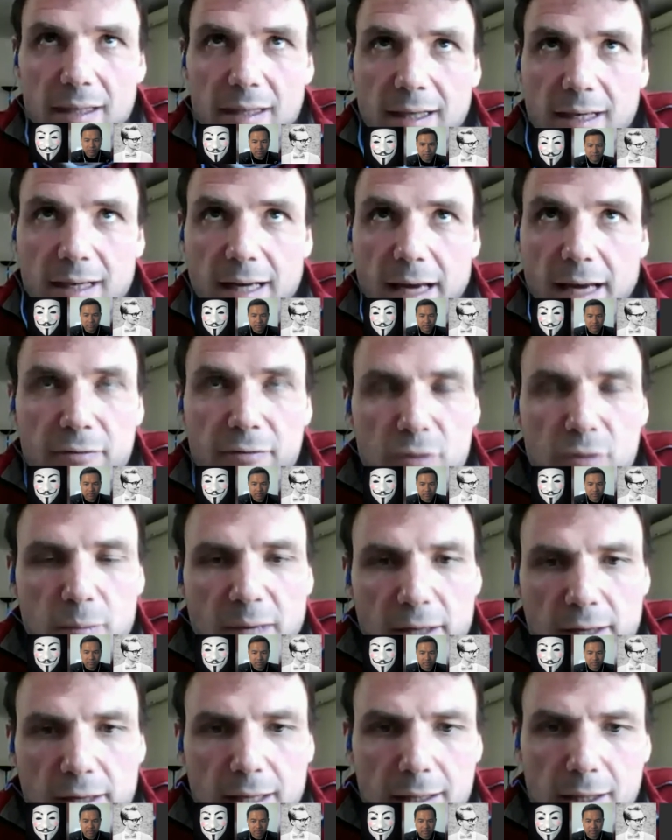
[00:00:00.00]
have to make
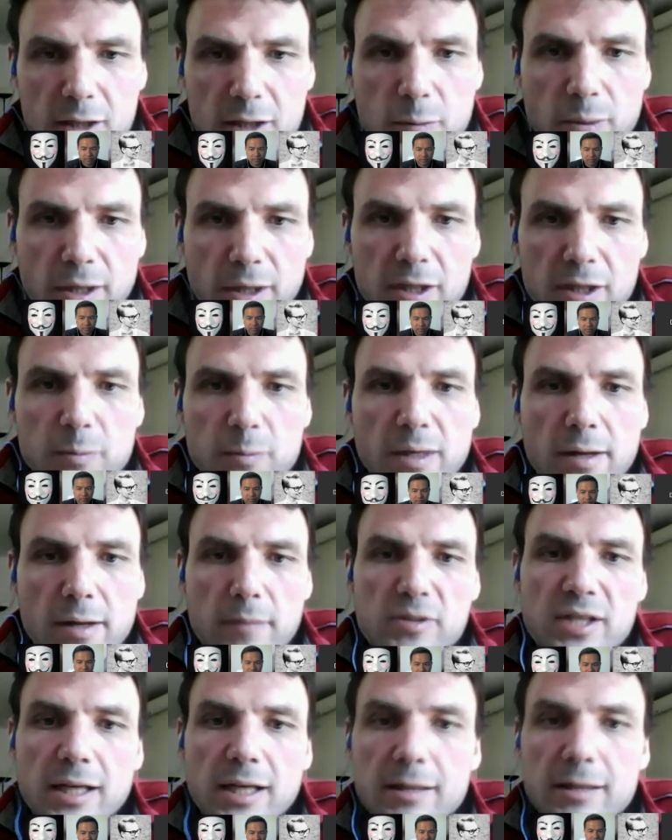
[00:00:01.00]
that experience by
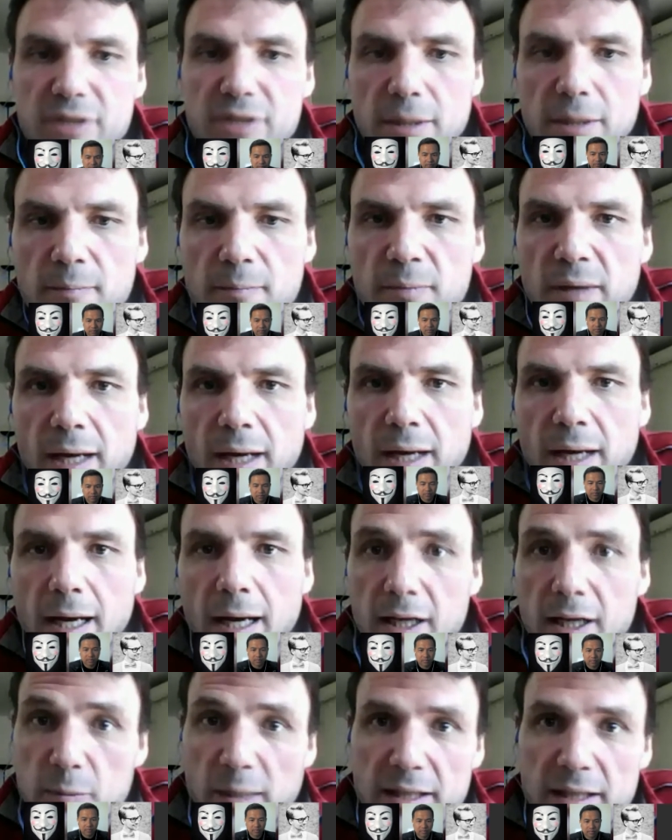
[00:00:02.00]
themselves.
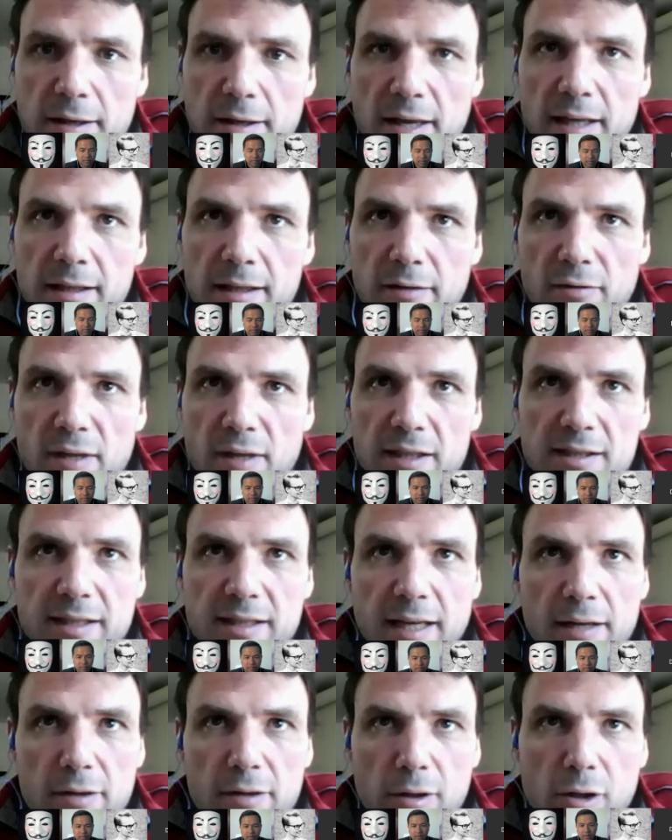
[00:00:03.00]
It's better than if they stay
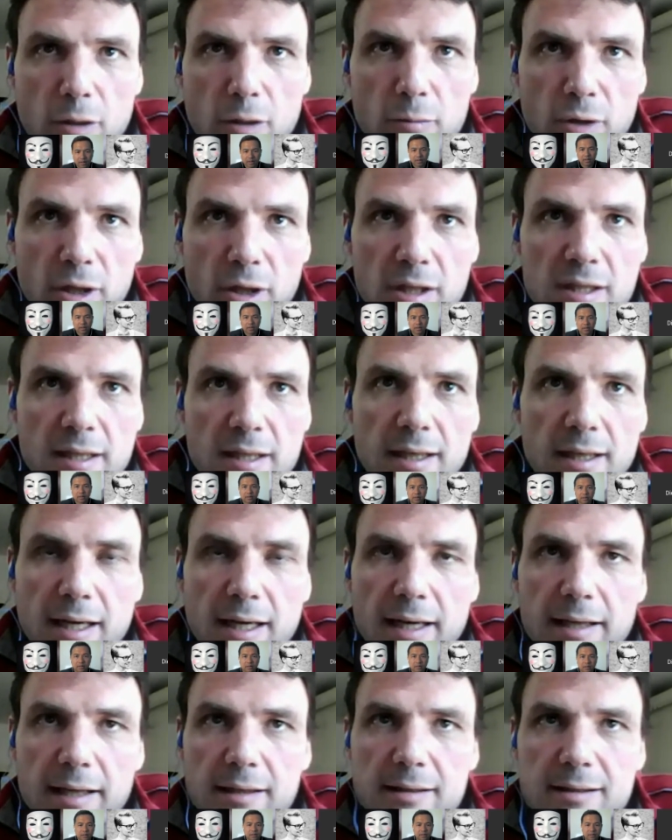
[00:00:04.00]
in the community
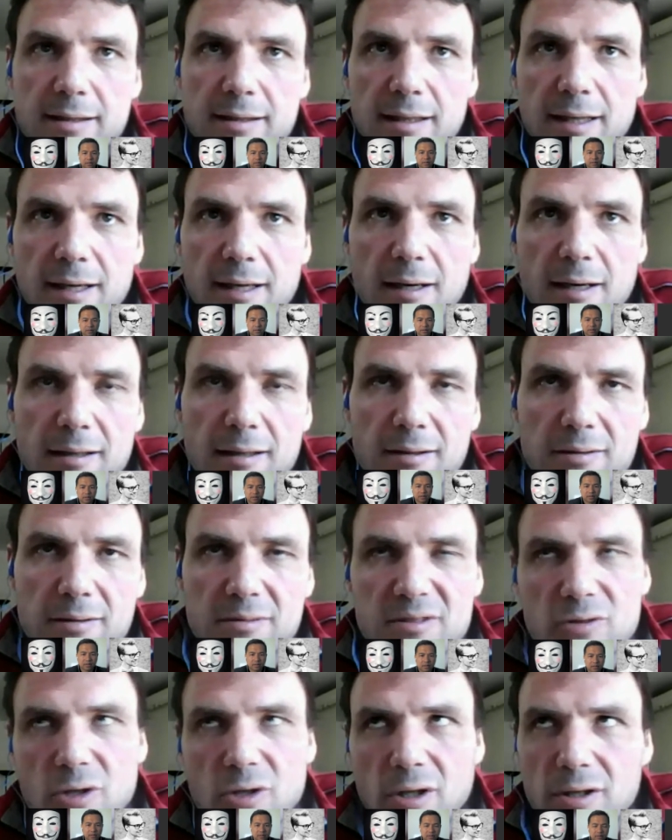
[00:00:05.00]
and
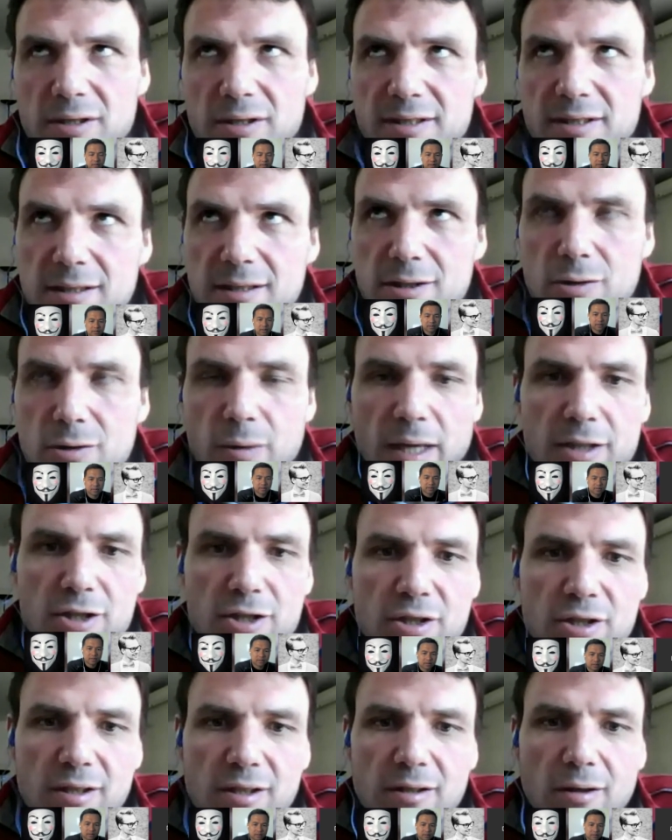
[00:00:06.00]
cause
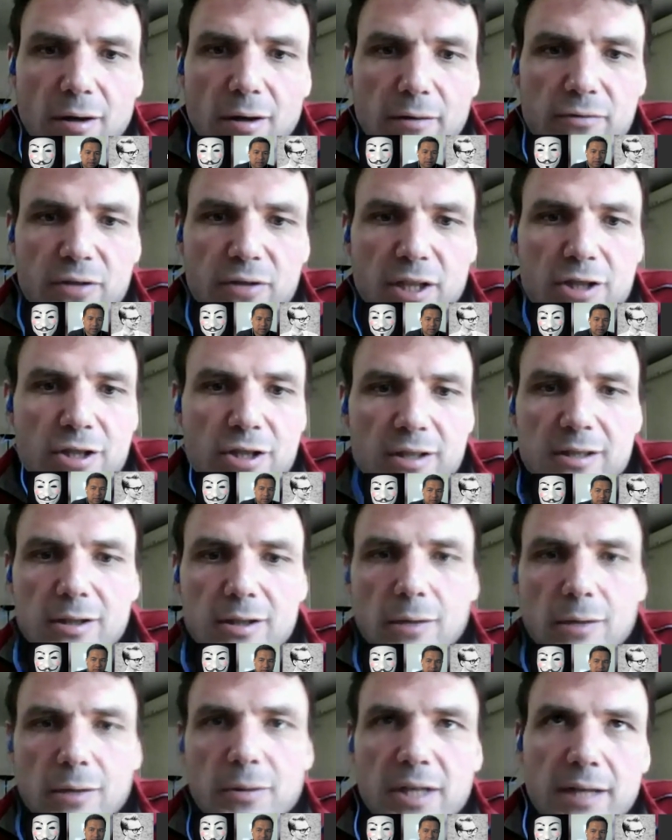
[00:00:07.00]
distraction or frictions or
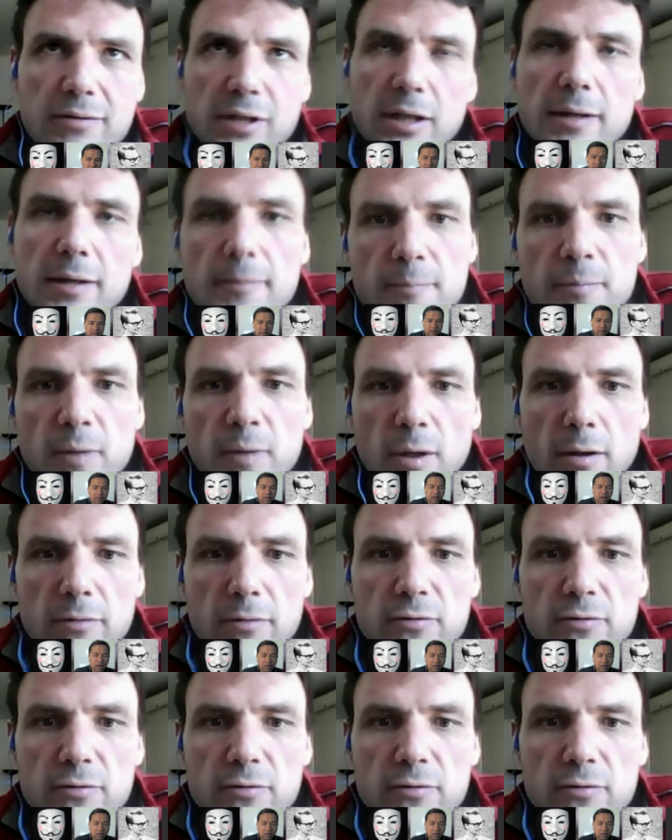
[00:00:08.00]
whatever, or